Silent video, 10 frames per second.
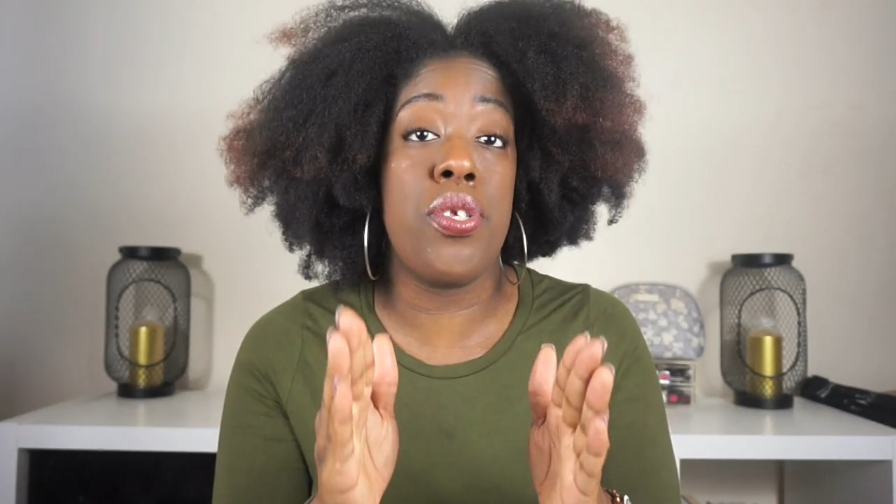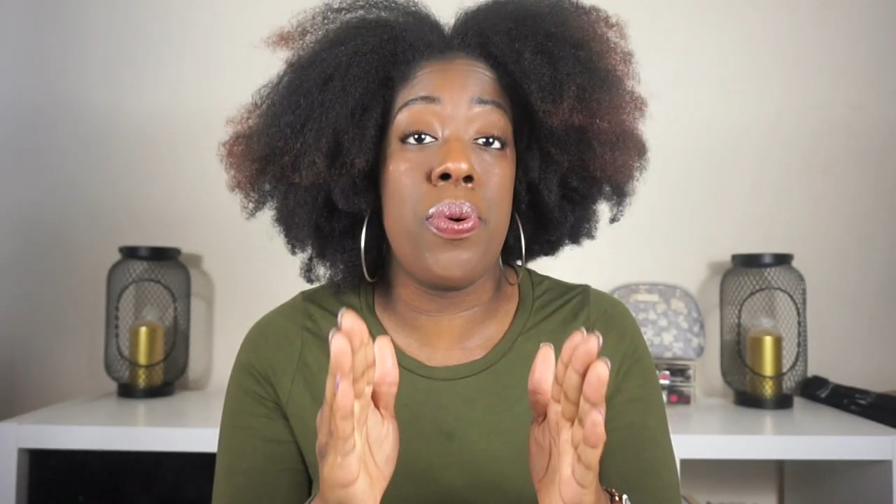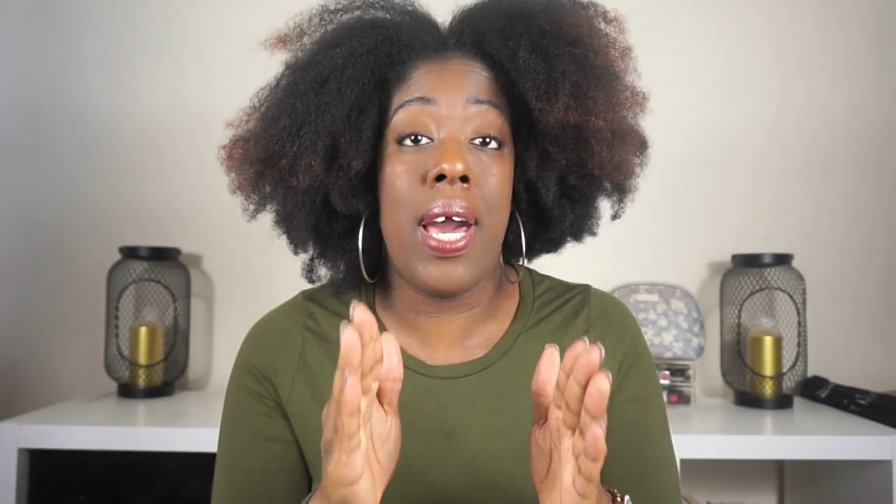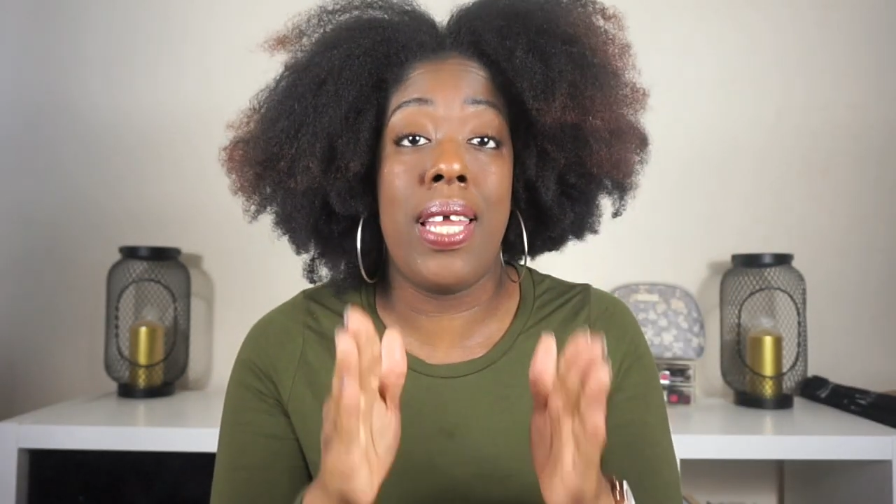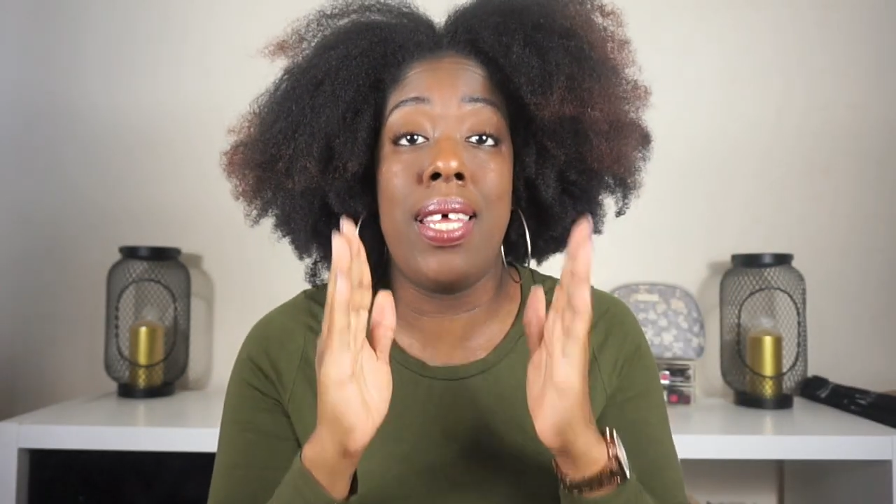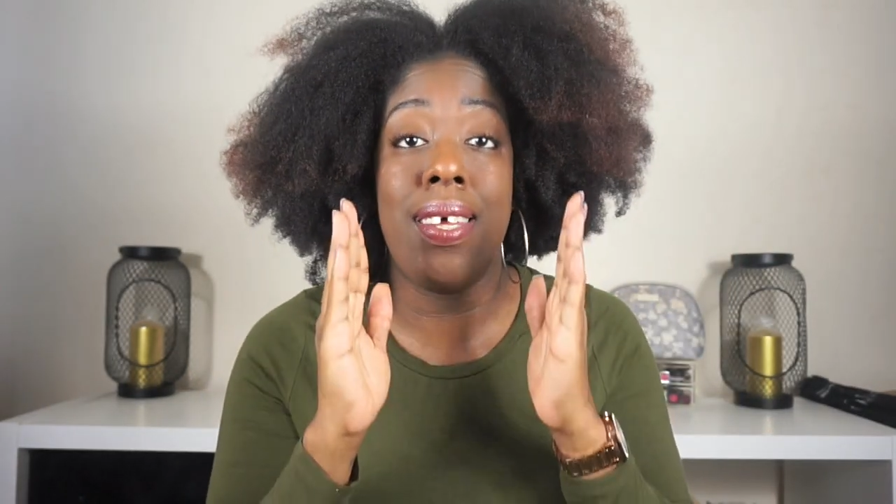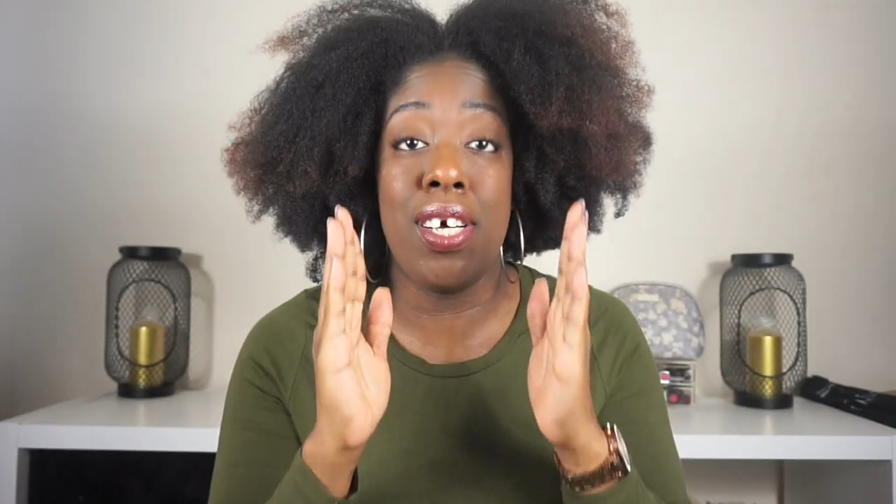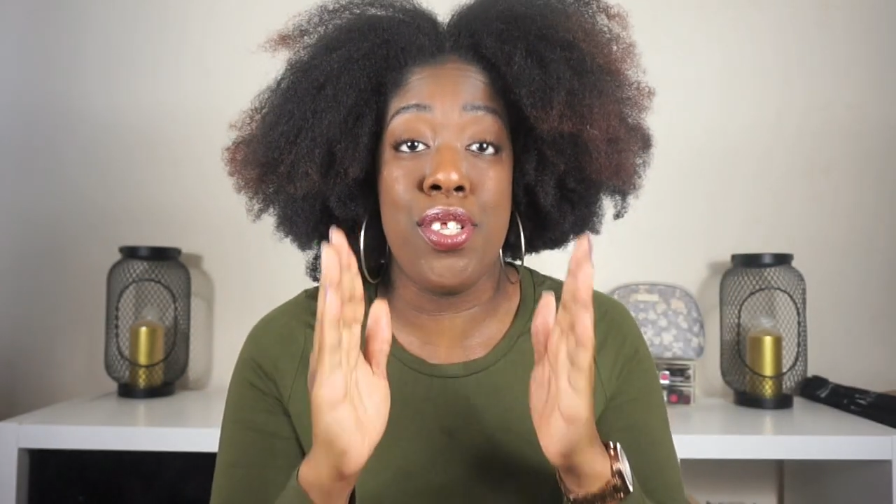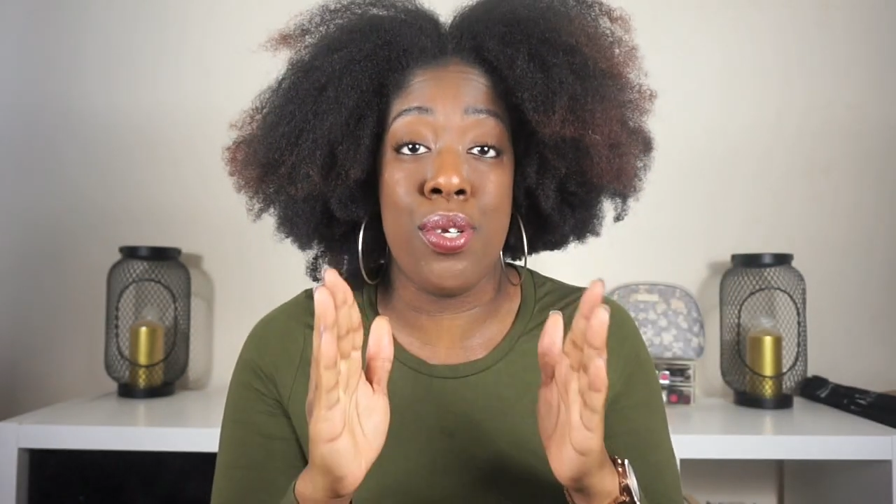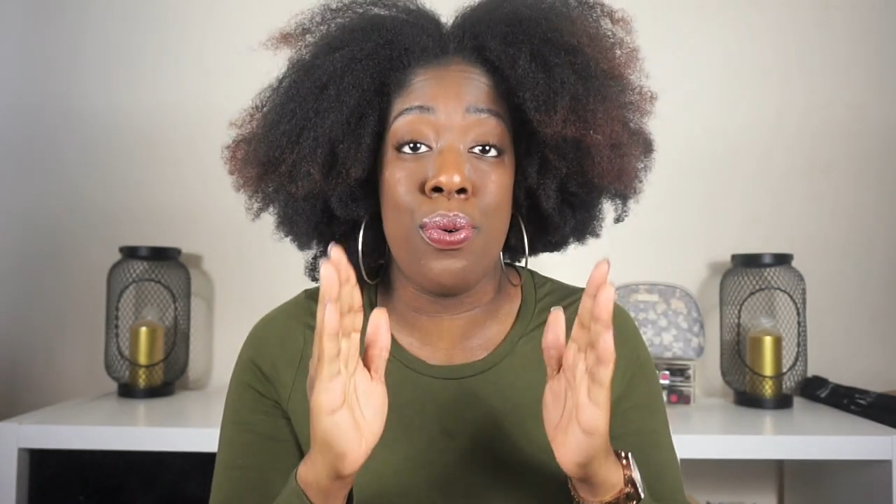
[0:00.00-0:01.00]
to do
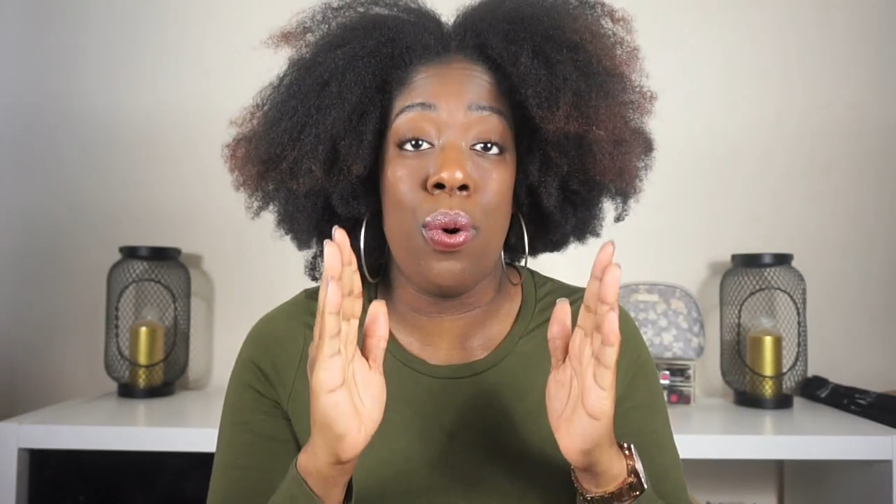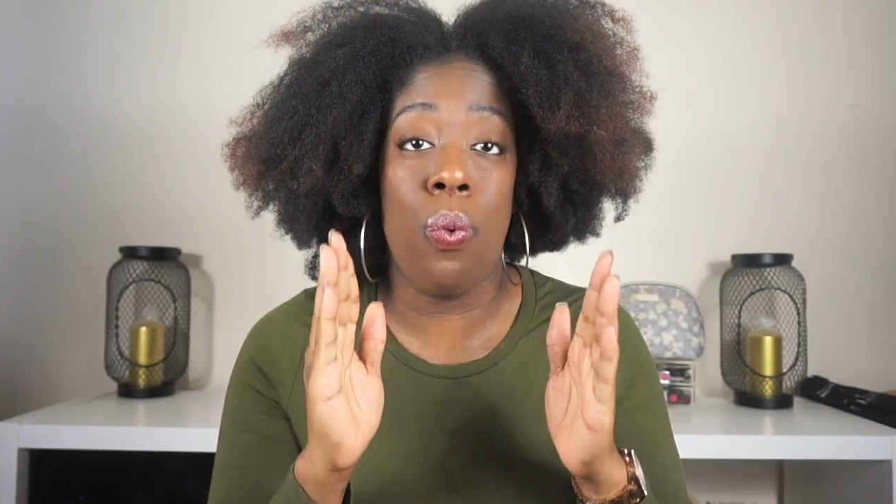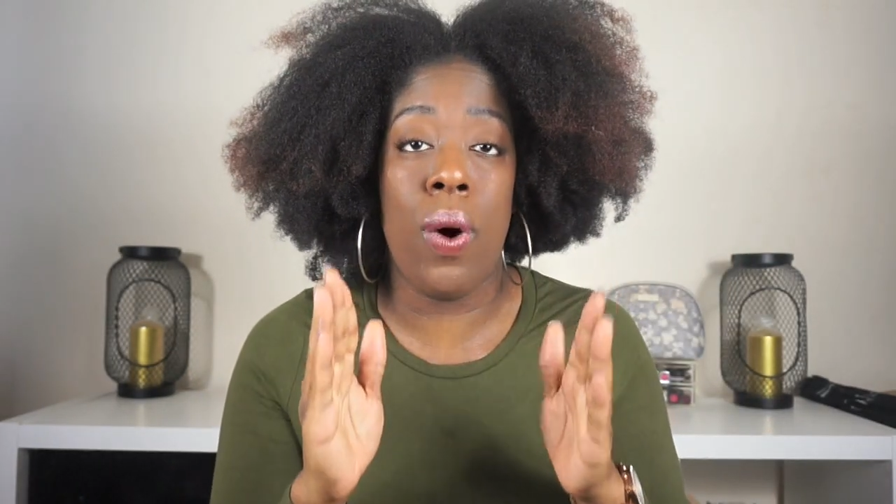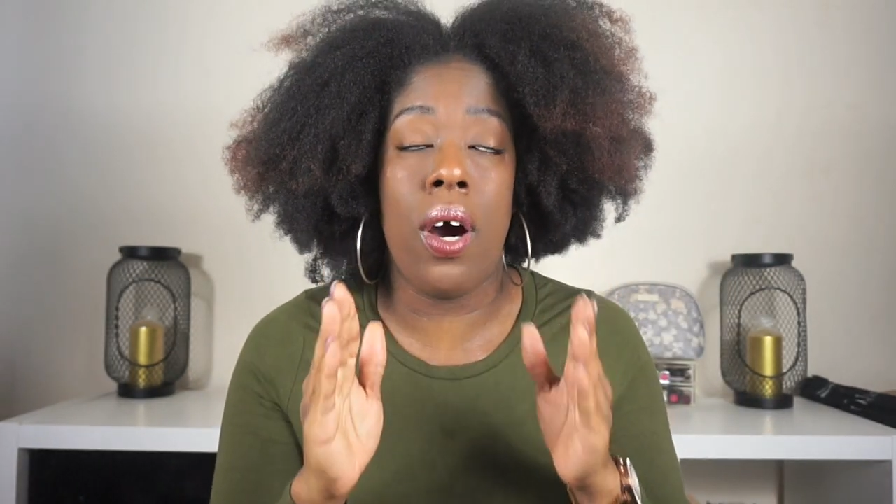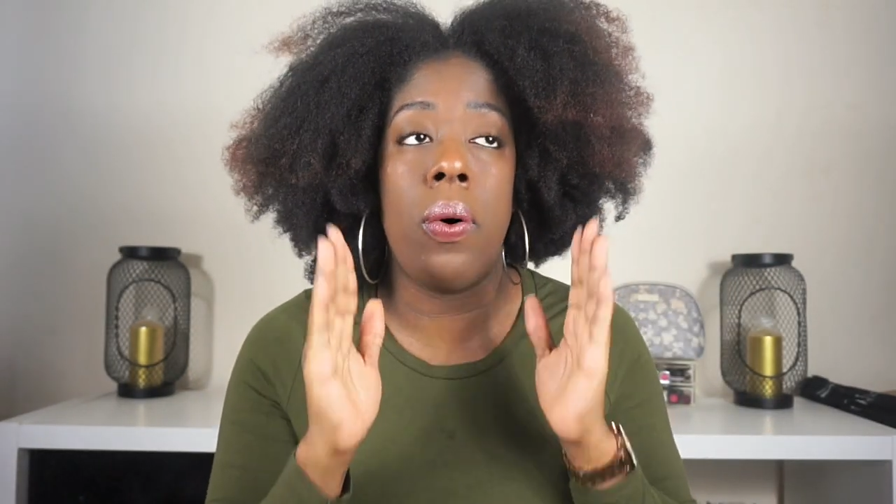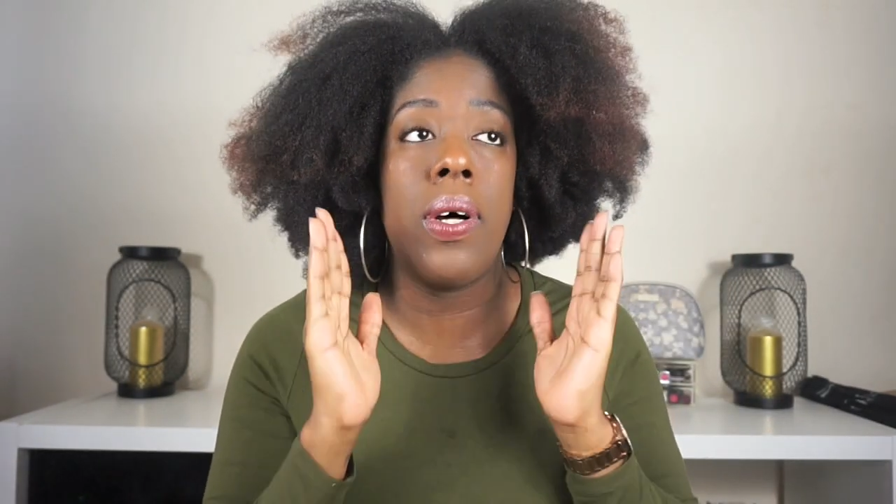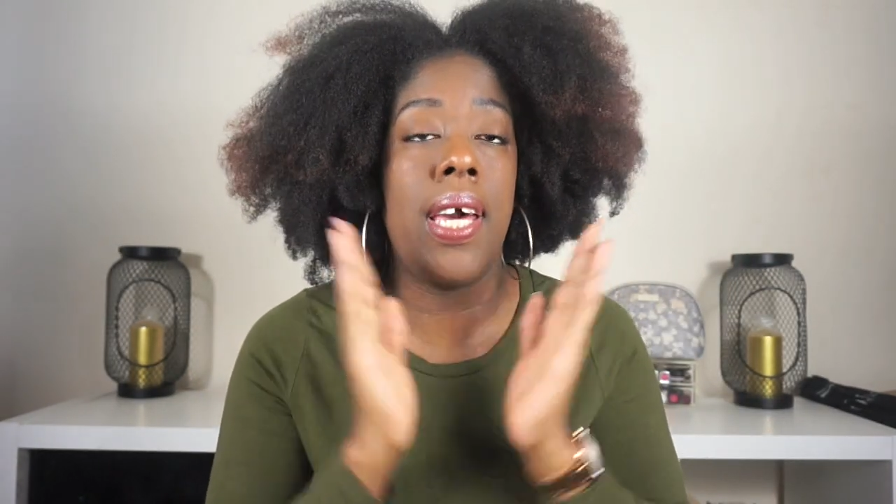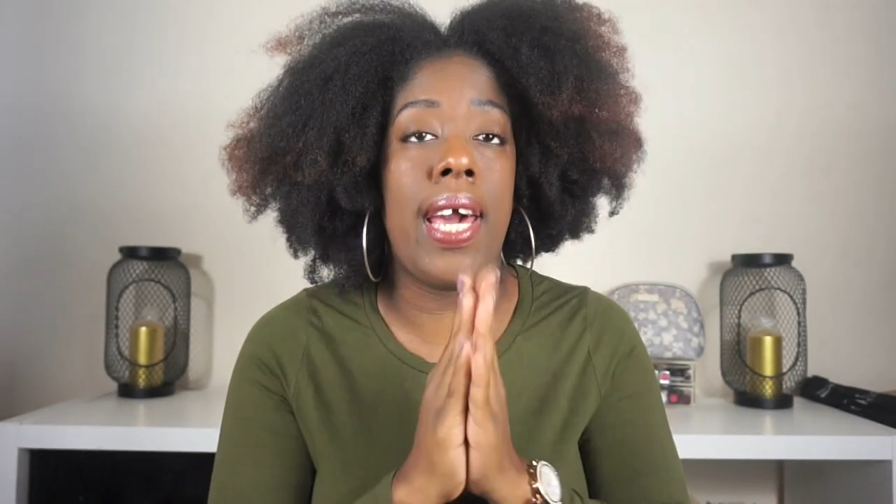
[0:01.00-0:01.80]
anything, do it well.